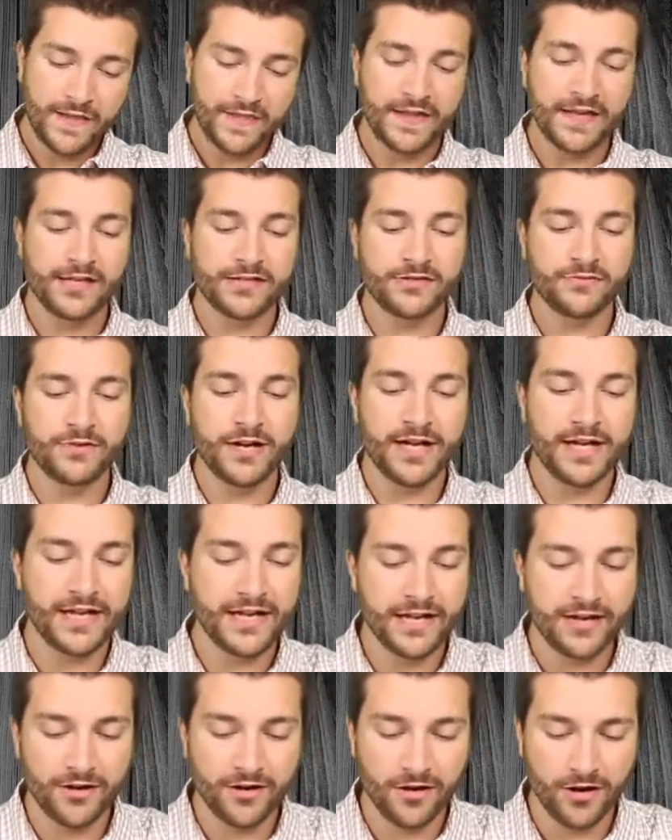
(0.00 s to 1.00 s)
These right
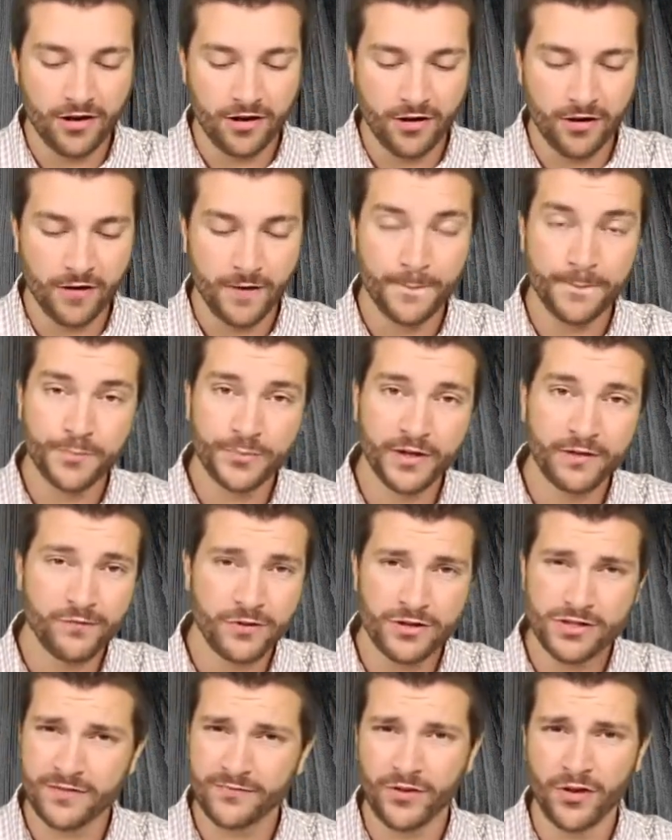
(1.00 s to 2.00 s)
here are,
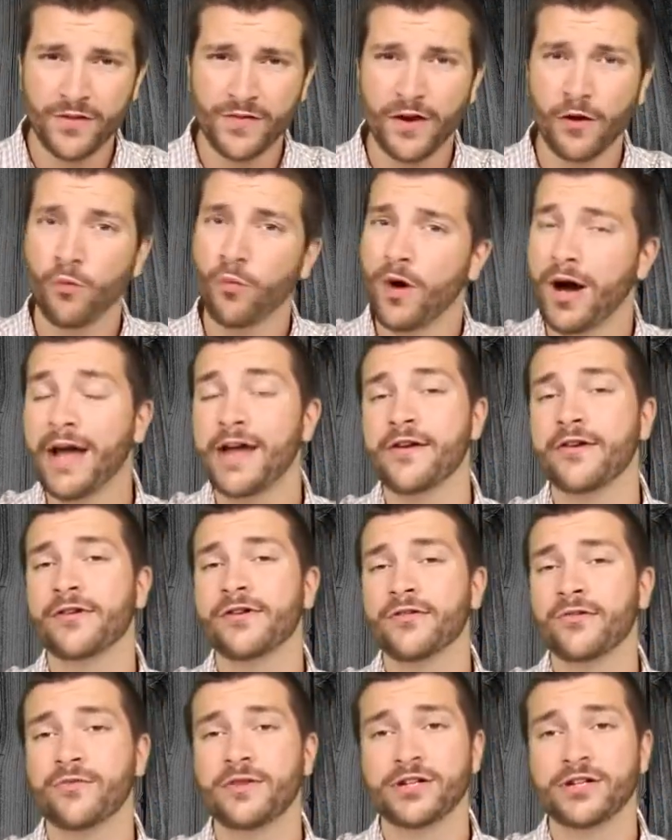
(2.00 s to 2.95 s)
first of all, they're wired,